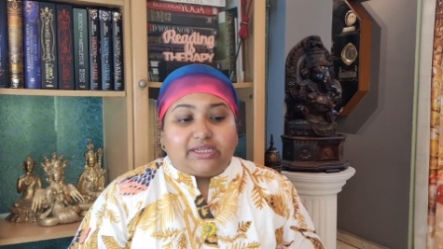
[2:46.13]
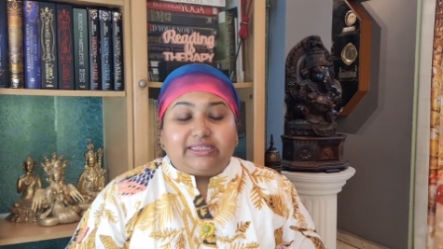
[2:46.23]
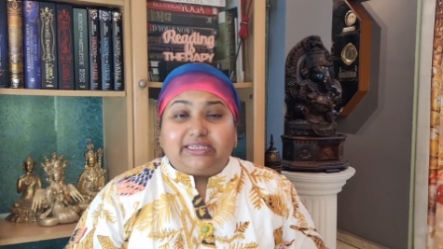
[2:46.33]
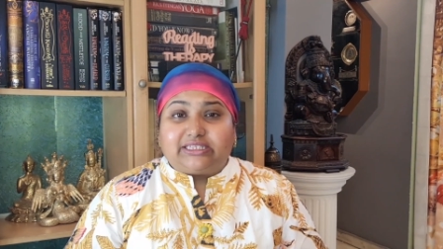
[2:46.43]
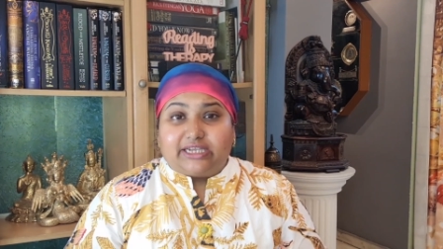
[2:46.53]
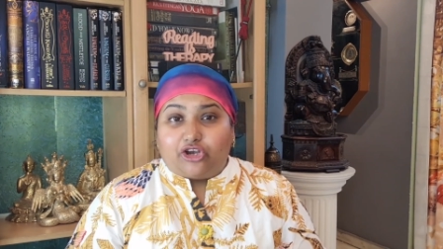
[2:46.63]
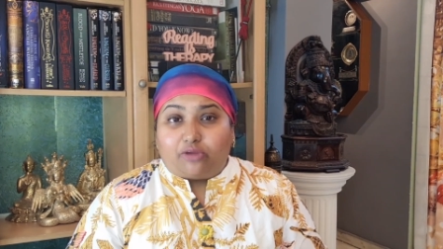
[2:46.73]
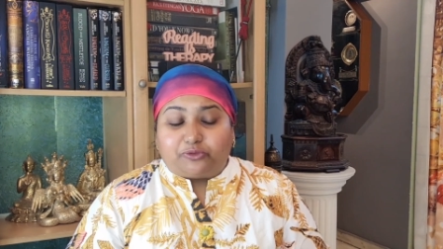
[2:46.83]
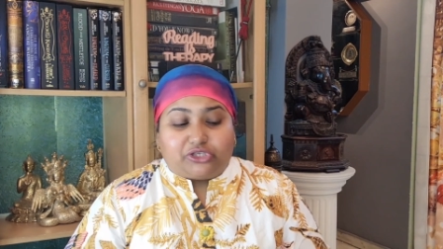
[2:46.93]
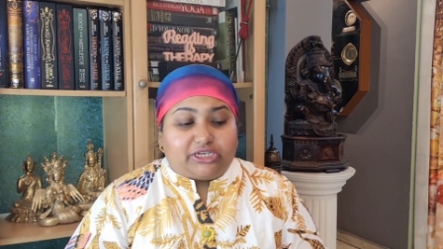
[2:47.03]
the
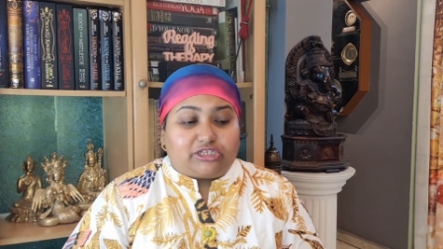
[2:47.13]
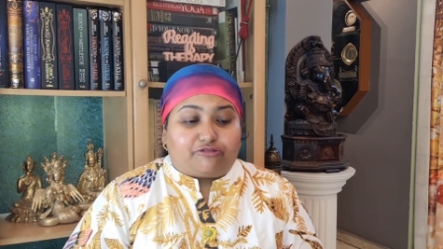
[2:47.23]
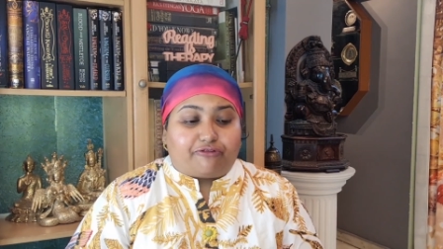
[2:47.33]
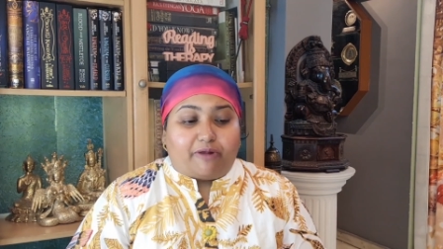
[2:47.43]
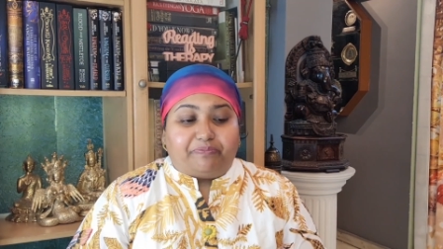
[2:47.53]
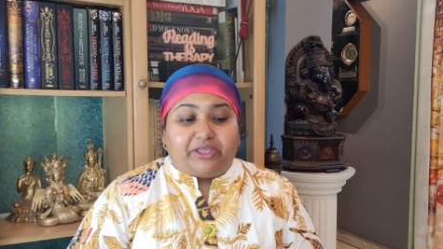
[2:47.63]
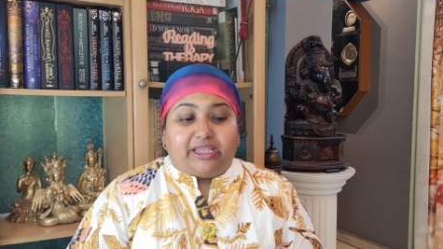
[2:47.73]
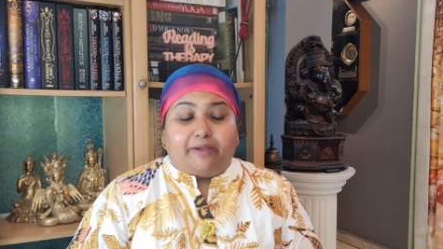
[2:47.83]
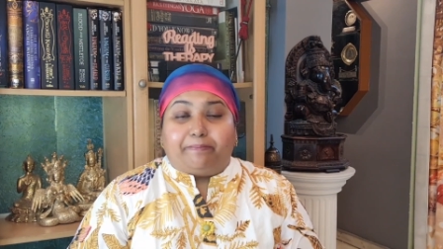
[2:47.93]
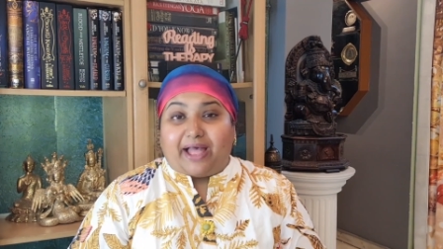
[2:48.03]
synopsis from
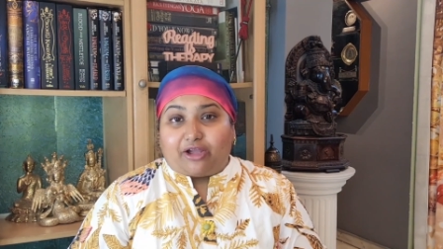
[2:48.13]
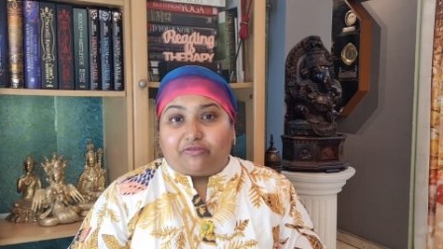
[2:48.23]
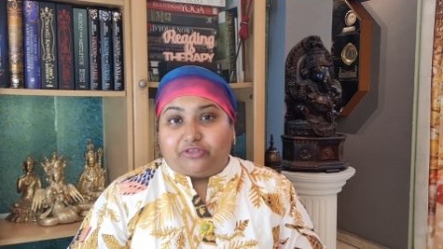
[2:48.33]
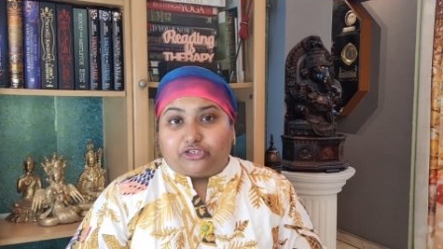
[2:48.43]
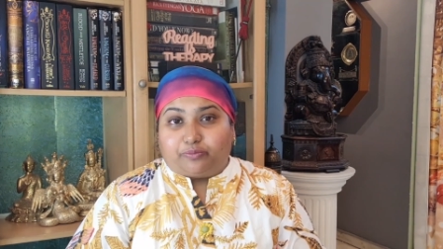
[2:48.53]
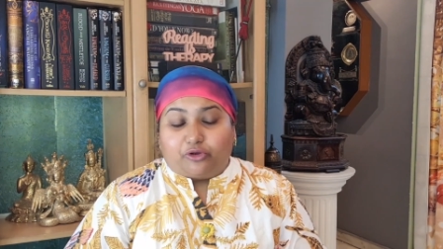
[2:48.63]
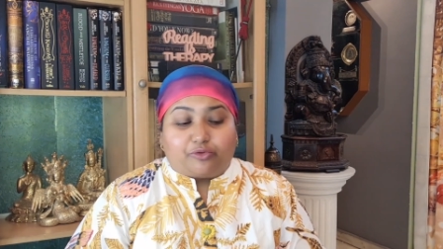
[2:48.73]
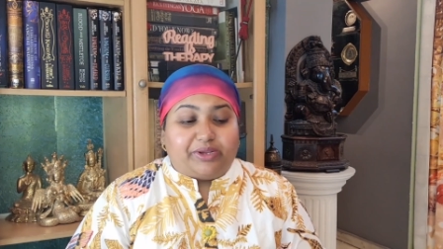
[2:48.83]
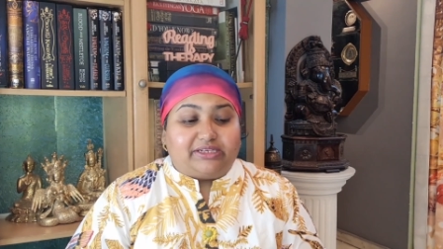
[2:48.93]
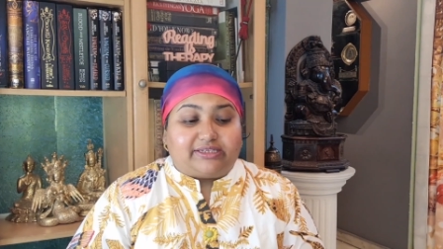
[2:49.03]
the back of this book
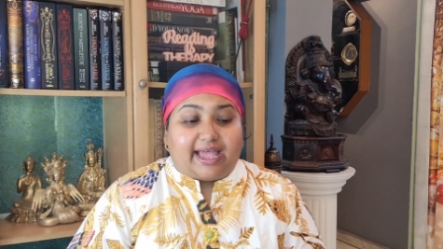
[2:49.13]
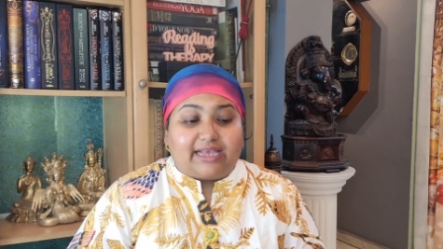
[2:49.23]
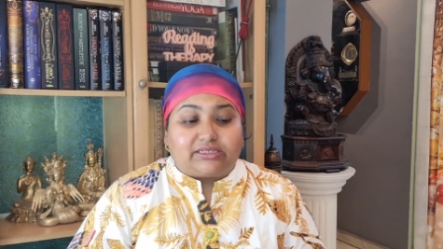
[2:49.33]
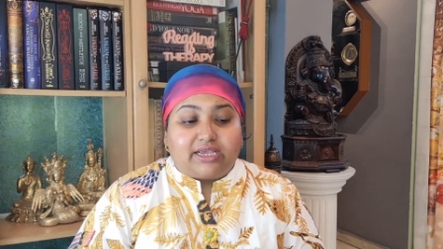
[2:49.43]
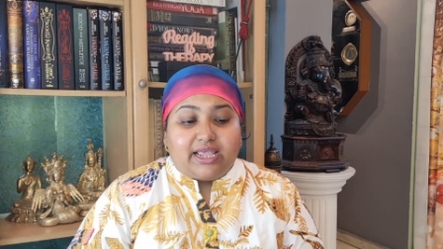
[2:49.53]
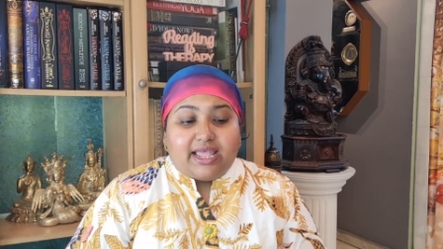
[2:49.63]
reads as,